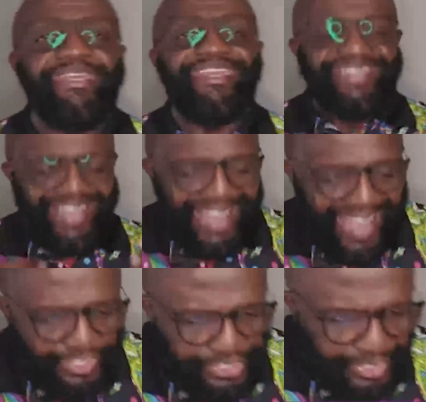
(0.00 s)
be a kind
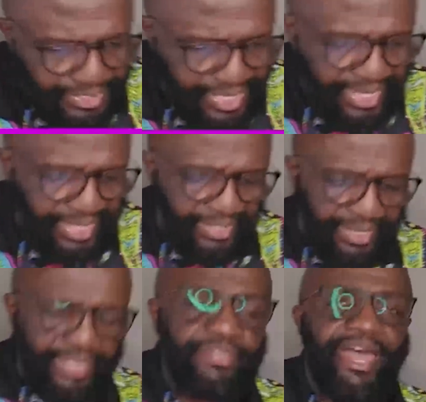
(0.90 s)
constant
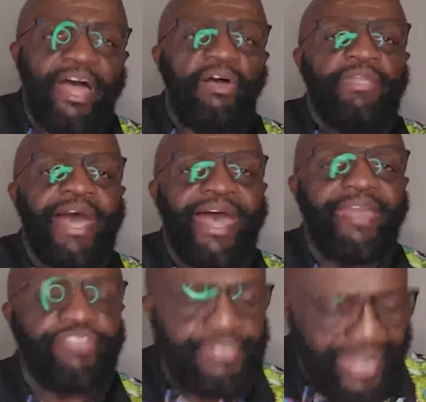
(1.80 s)
in our
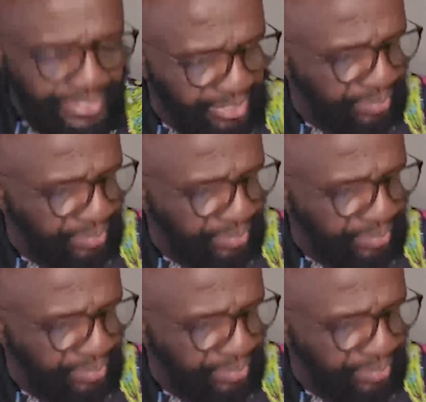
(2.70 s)
lives. It's not